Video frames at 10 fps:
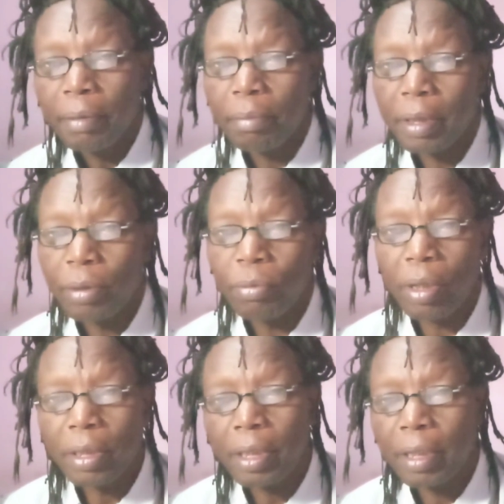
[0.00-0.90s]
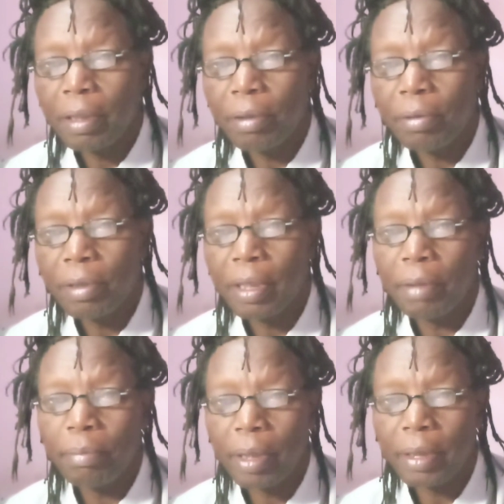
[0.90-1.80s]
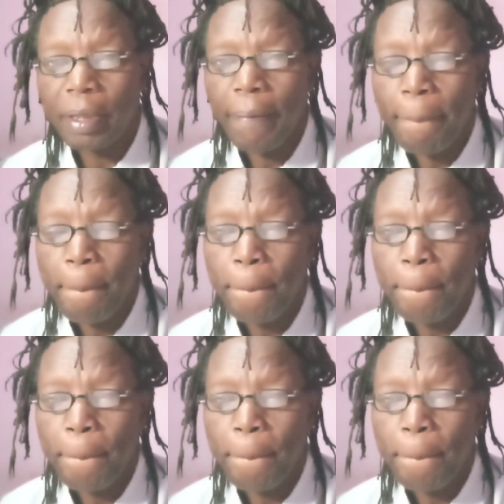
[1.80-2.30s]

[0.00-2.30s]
But quarks are not really matter.